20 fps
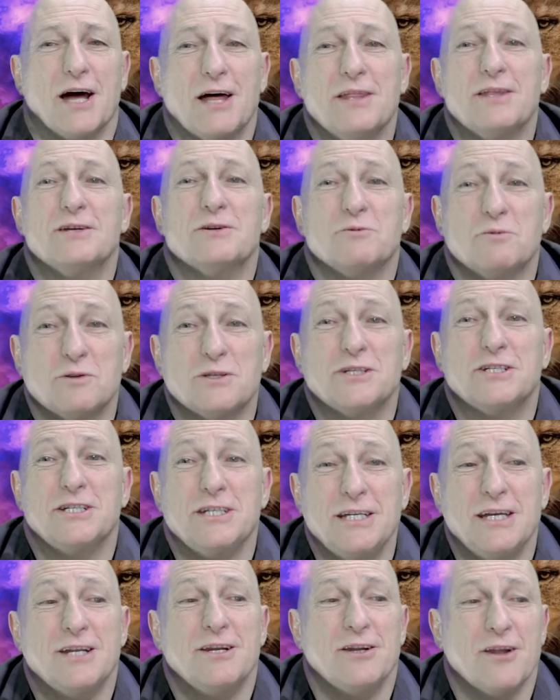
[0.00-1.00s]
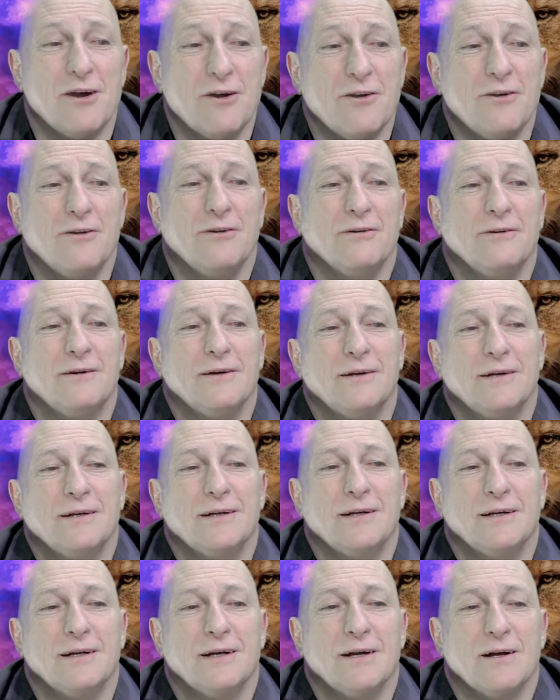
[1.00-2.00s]
others will see and know
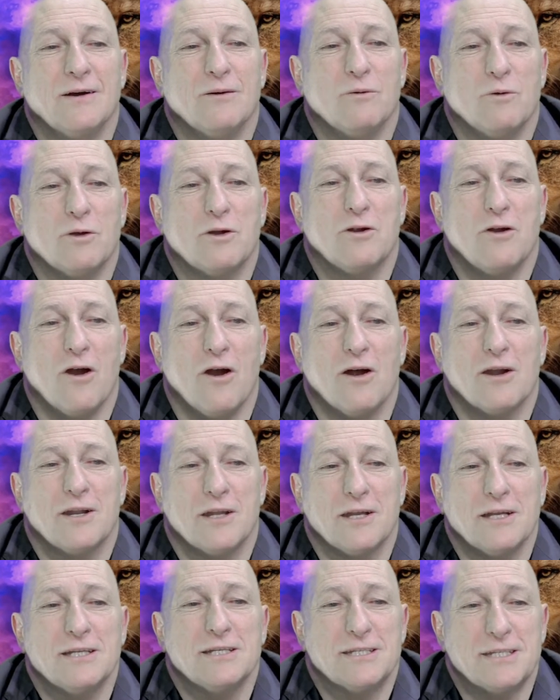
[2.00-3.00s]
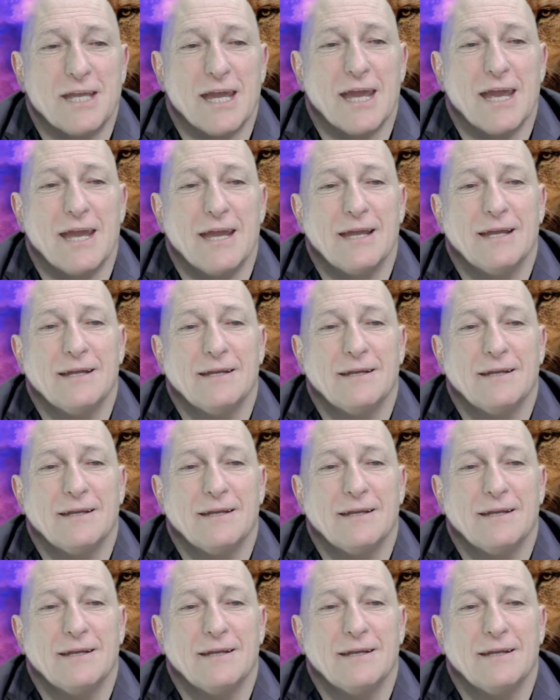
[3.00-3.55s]
what God can say.